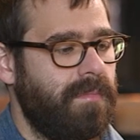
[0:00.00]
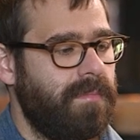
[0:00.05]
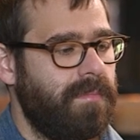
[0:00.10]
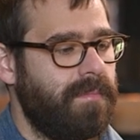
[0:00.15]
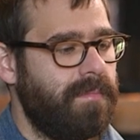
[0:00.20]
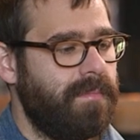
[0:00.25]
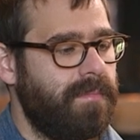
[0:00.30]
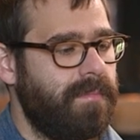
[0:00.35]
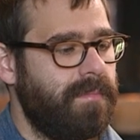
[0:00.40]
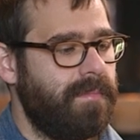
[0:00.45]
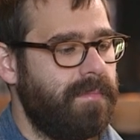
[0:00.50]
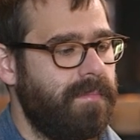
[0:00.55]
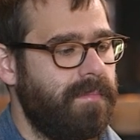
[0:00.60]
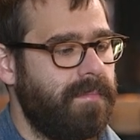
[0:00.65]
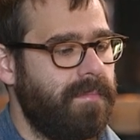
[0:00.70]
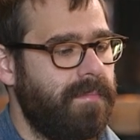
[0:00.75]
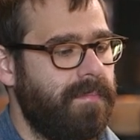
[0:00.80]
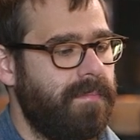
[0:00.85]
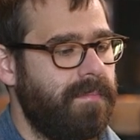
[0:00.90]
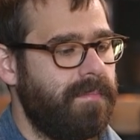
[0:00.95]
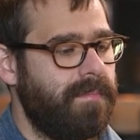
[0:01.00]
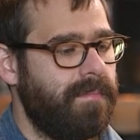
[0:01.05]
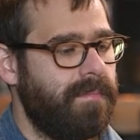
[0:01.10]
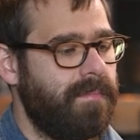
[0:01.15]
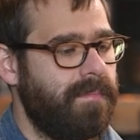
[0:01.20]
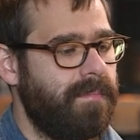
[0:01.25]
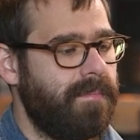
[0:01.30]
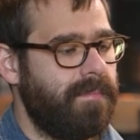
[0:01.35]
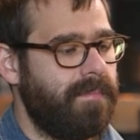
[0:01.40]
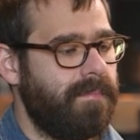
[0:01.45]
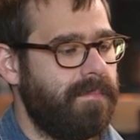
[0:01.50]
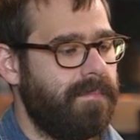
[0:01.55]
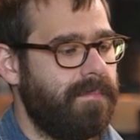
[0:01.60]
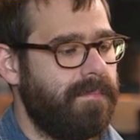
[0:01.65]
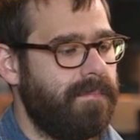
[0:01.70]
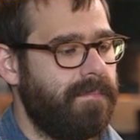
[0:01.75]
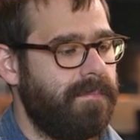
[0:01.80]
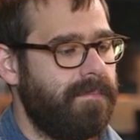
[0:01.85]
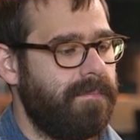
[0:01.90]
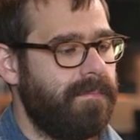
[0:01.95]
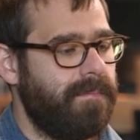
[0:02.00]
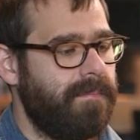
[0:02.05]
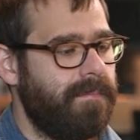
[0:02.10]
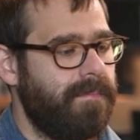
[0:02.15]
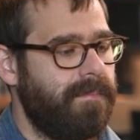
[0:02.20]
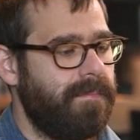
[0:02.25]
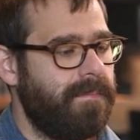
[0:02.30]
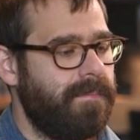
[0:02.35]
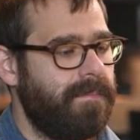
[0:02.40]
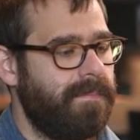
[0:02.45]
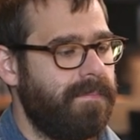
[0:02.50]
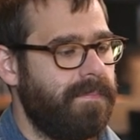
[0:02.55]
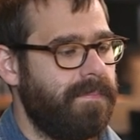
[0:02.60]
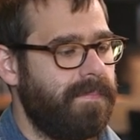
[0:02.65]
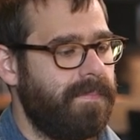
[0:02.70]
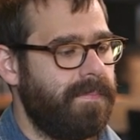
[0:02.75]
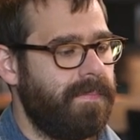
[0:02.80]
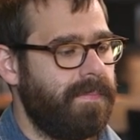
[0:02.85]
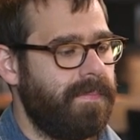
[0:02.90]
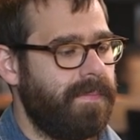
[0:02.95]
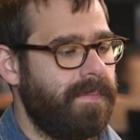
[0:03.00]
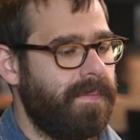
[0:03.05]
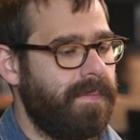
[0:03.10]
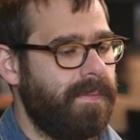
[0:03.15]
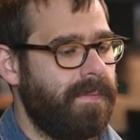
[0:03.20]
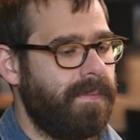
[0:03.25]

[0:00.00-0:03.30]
(silent)